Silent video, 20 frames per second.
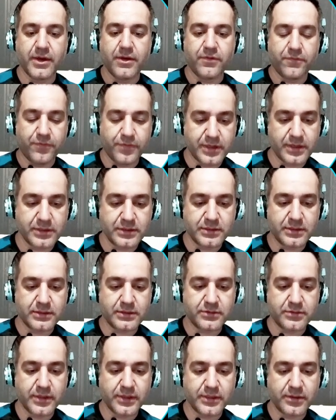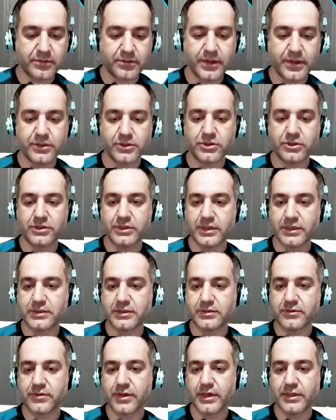Where is this trading range?
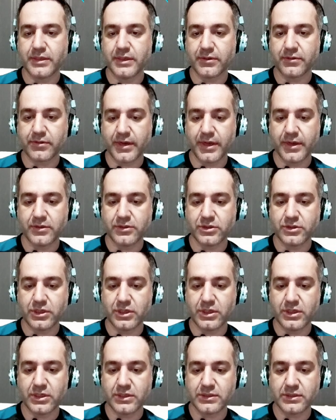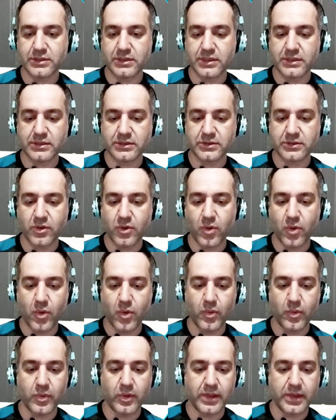This trading range is this
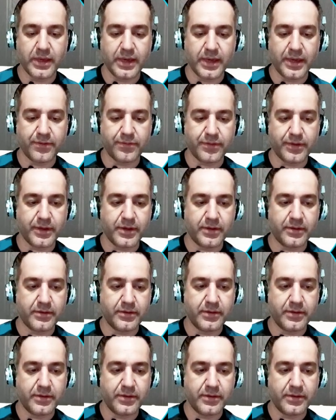whole area.